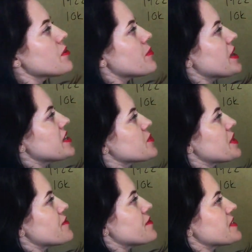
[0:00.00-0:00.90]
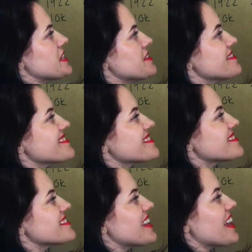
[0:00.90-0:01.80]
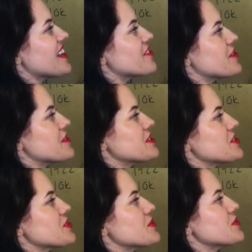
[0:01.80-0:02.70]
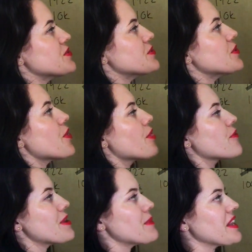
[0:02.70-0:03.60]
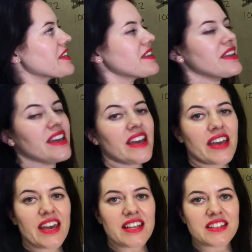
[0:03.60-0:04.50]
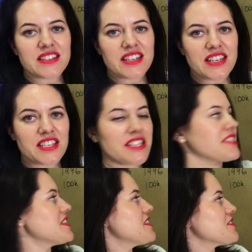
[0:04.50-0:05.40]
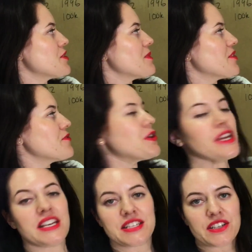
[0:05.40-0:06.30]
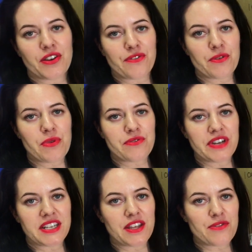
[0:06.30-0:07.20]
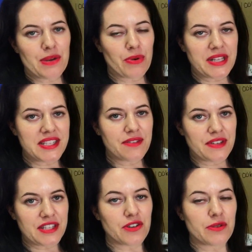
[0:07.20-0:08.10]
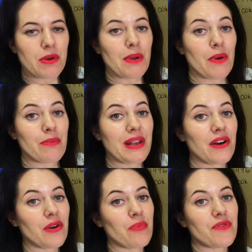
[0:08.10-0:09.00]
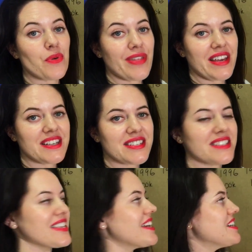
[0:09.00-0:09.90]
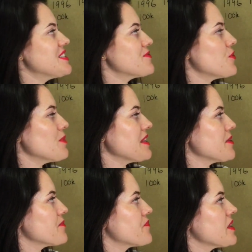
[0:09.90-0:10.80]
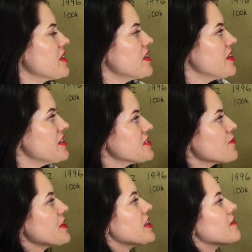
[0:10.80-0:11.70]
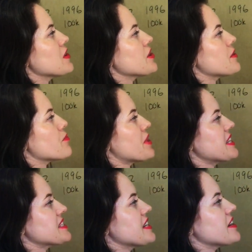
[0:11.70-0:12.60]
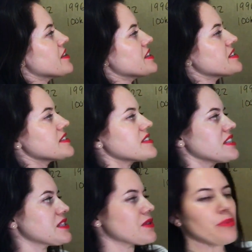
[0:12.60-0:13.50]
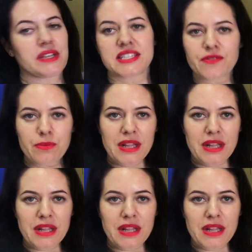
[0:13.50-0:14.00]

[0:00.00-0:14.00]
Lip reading: By 2015, that had grown to 3 million, and as you can see, there's only been a few years going from 3 to 3.7, so it probably won't be long before that hits 4 million. So if we kind of look and break down this 3.7